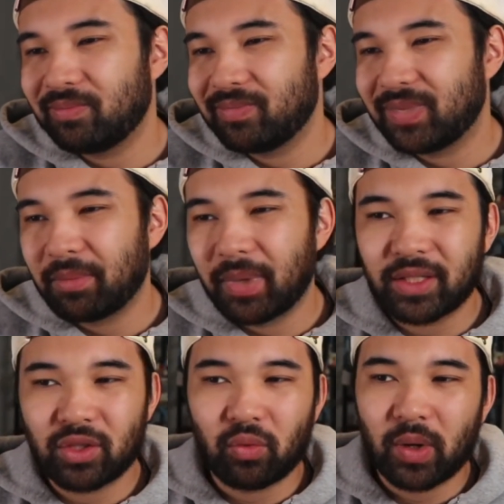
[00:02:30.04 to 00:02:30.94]
they might
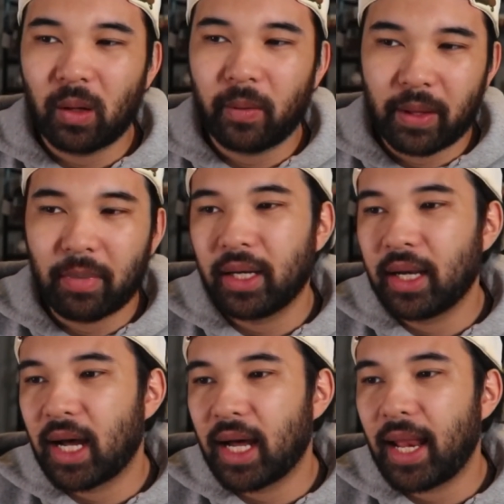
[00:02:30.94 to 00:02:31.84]
do well, they might
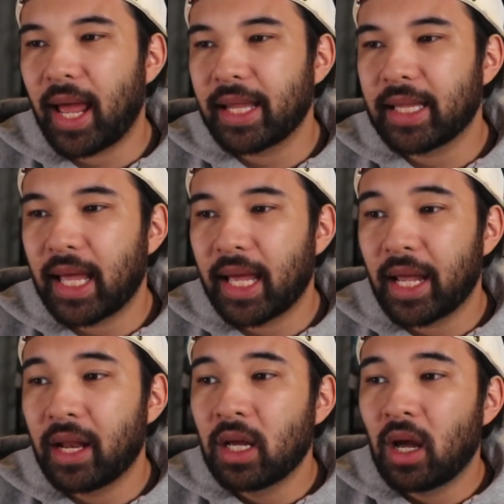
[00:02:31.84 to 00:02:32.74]
not. And
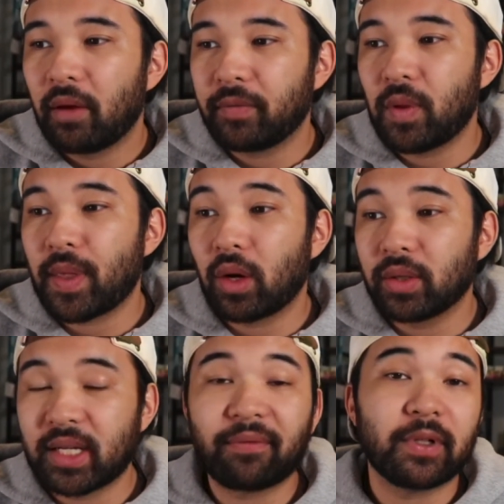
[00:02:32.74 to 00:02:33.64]
then a few that are
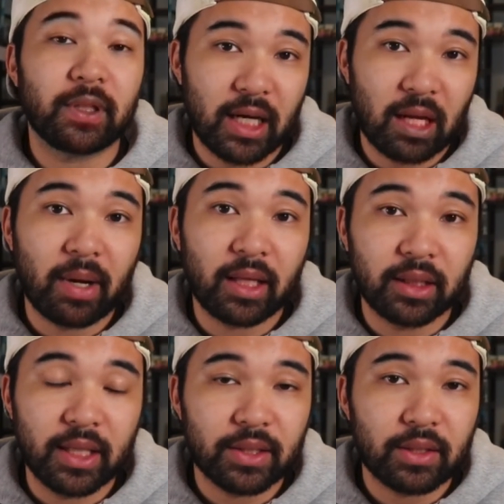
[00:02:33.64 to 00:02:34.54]
definitely on my
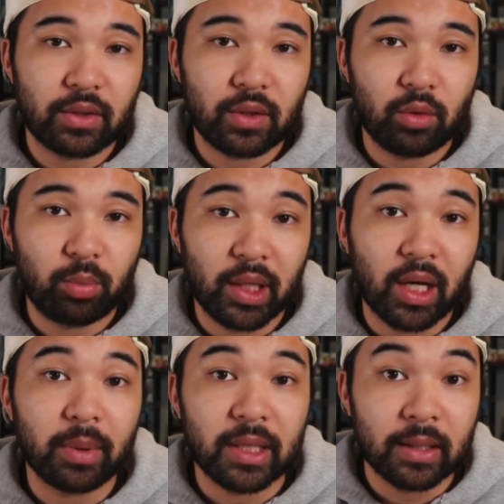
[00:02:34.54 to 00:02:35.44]
list to pick
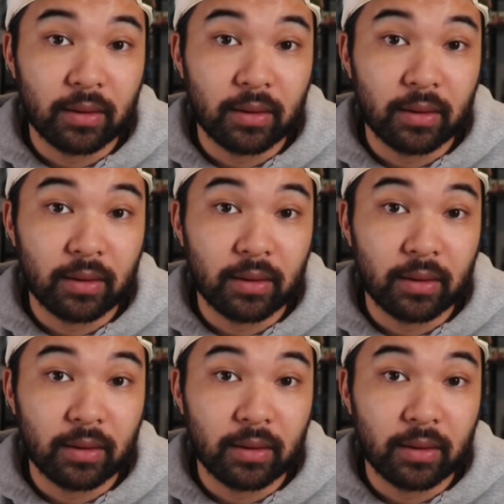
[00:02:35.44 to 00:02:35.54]
up in the